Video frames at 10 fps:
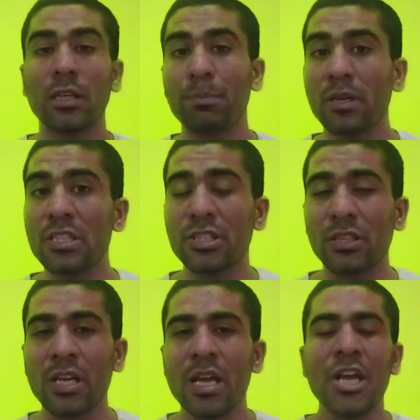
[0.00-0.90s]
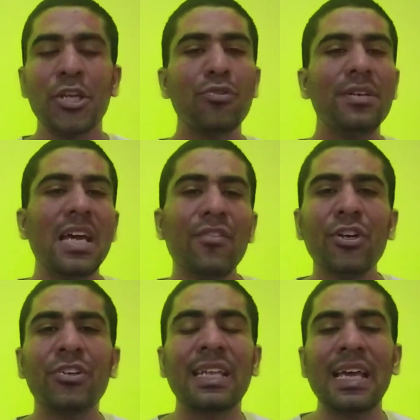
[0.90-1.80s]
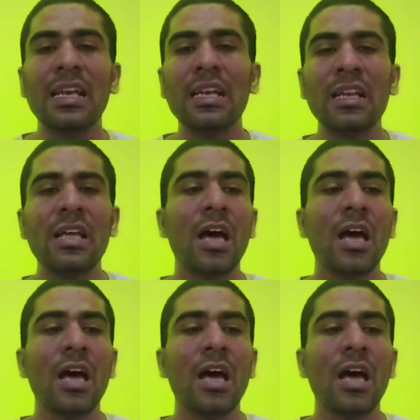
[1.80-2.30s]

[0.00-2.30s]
person, you never tell